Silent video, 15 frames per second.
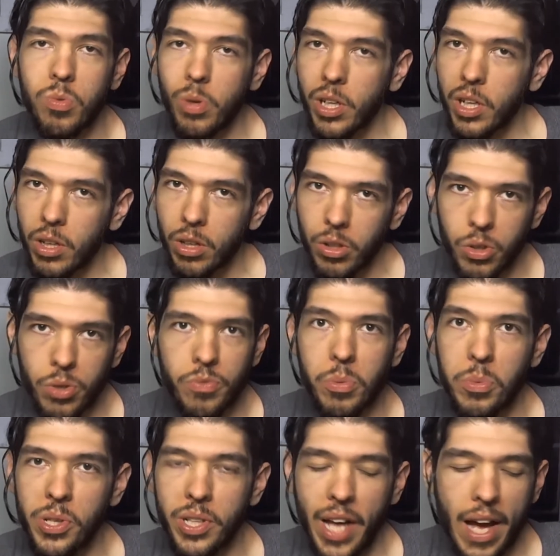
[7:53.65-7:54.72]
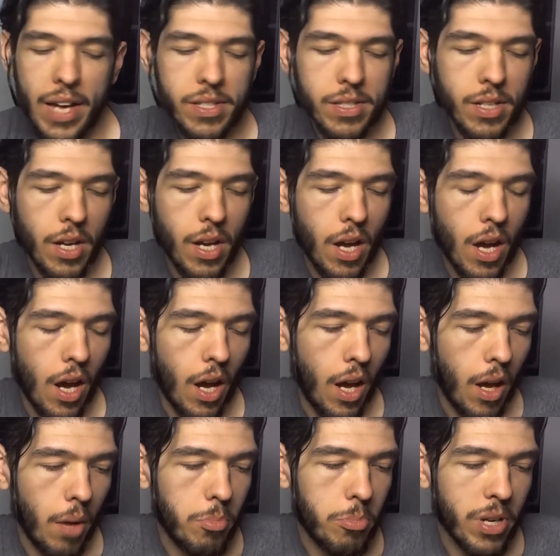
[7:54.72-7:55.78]
We're going to learn from the last
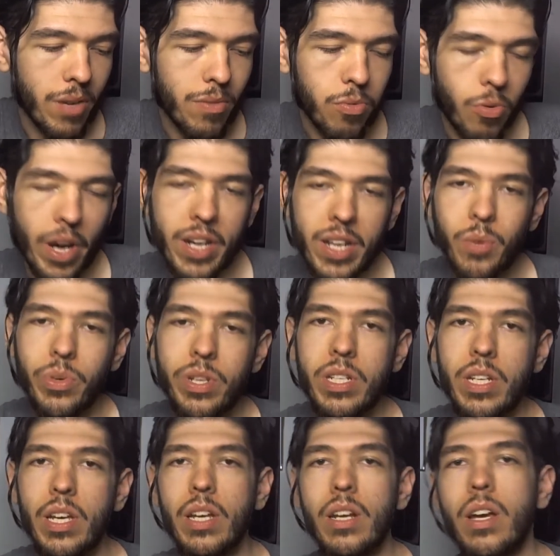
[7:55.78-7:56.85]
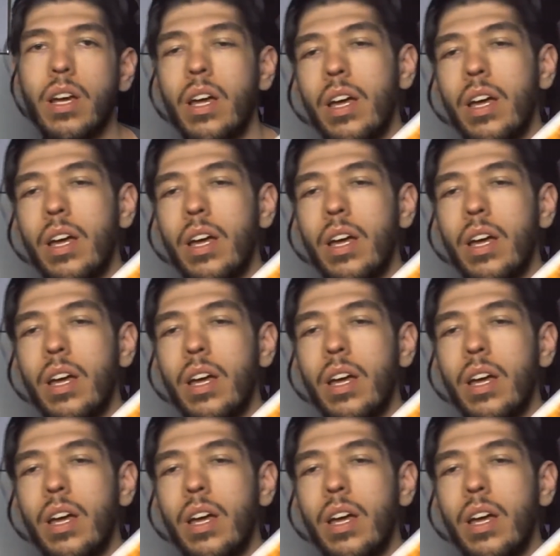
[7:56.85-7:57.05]
bit of writing we did